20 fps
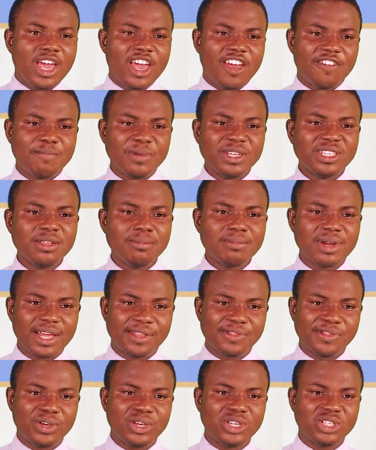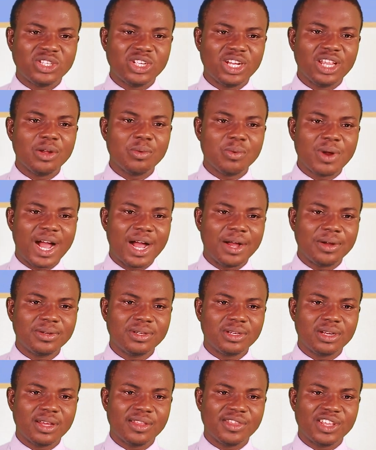If Mr. Matthew is not
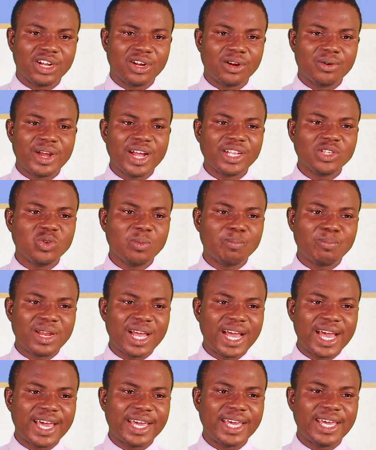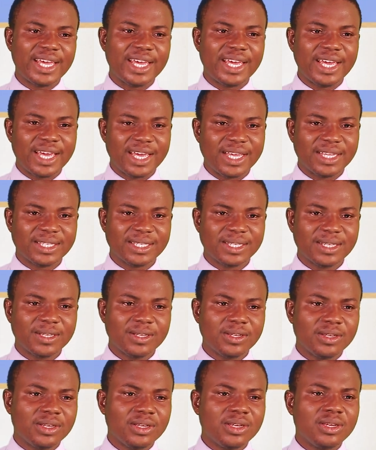around, the correct reply is
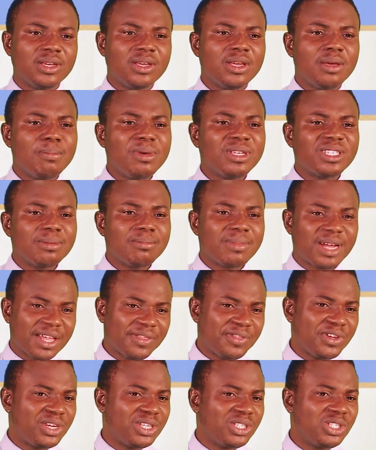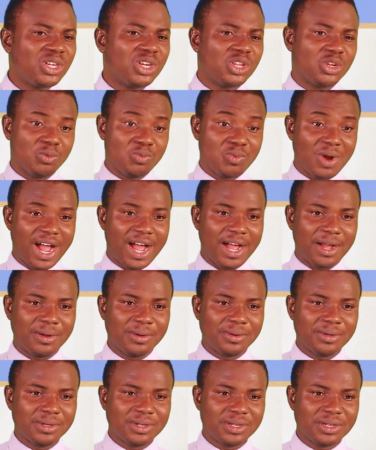Mr. Matthew is not
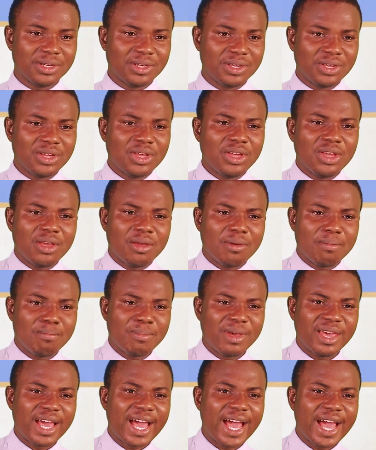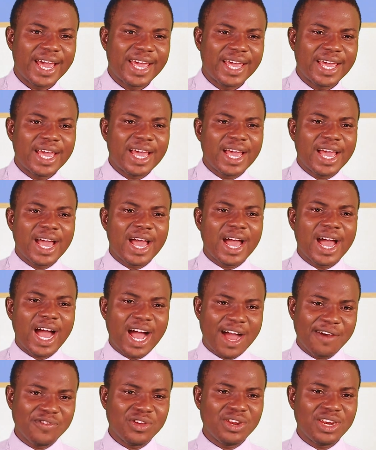around. May I
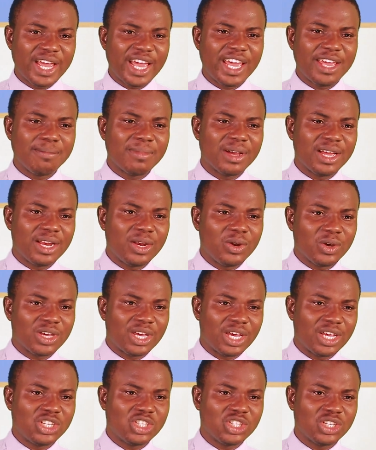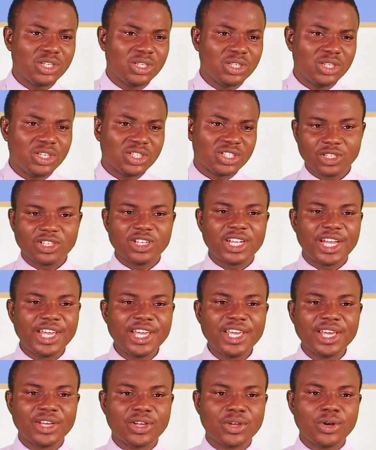have your name and location so that
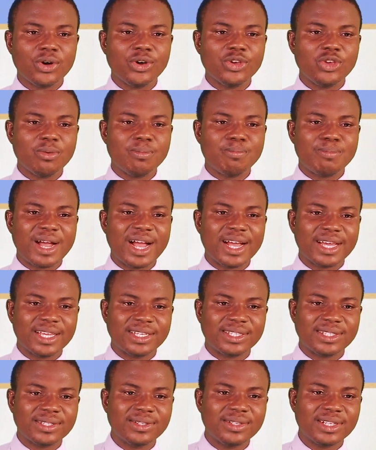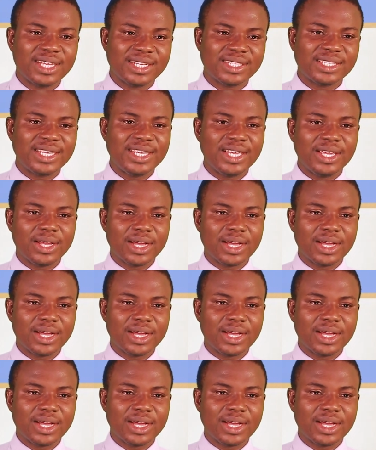he can call you back as soon as he